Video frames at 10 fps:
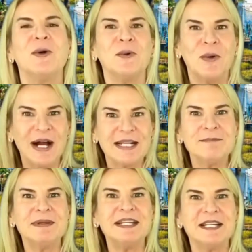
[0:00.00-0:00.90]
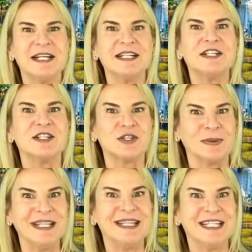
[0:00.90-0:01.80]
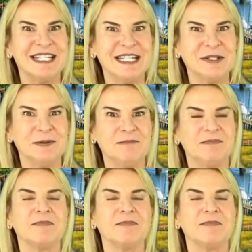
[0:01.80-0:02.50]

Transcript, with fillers: what can be done to sweeten the deal?